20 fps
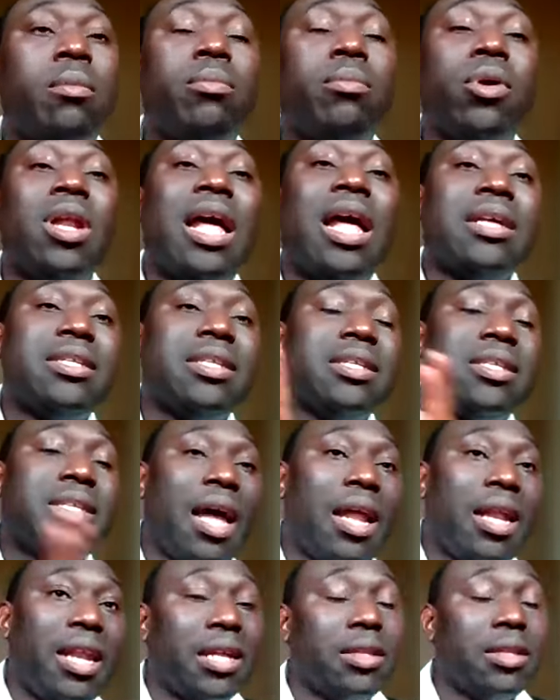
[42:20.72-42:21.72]
Brother,
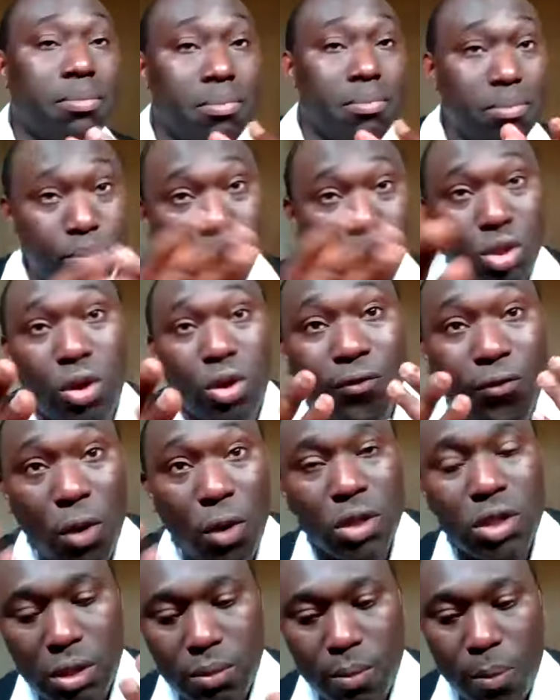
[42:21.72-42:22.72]
sister, let both of
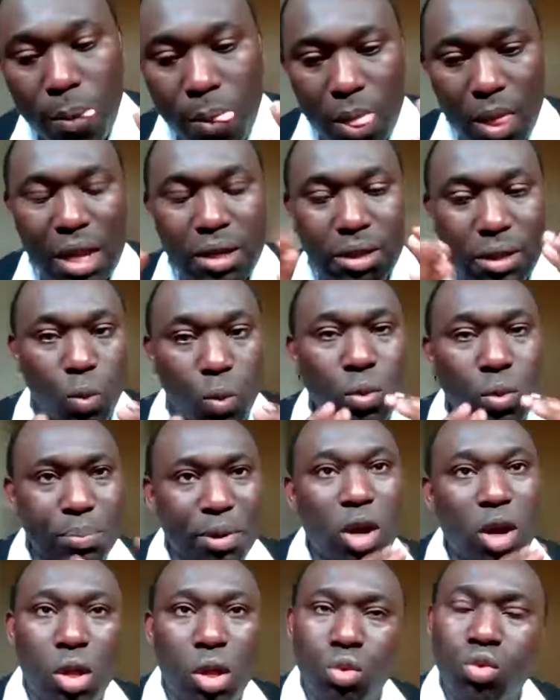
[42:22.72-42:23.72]
us,
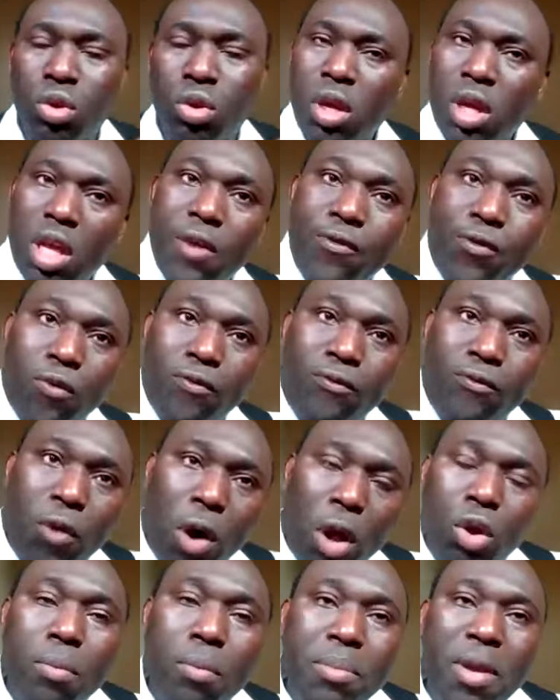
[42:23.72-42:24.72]
because if you
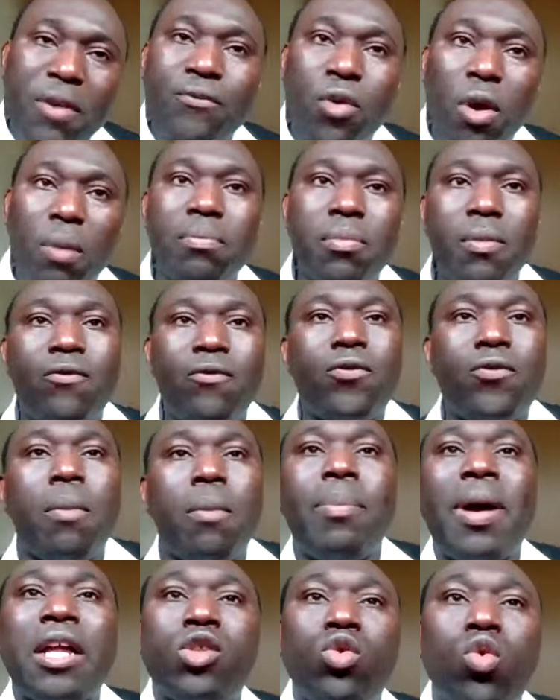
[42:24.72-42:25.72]
follow me from
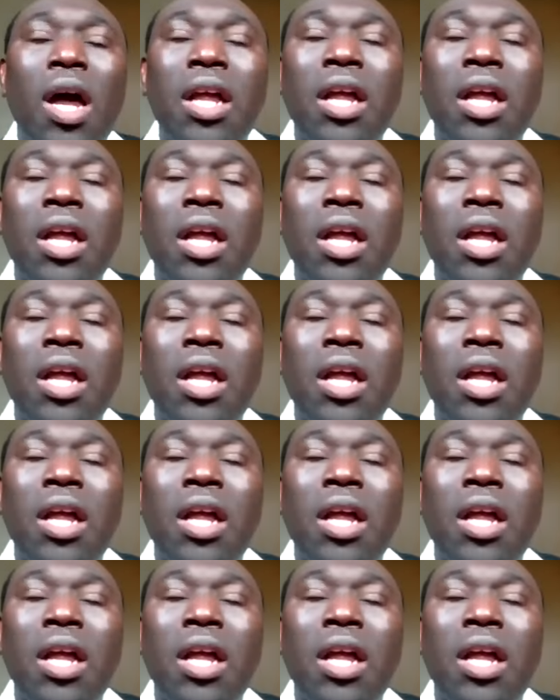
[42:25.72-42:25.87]
part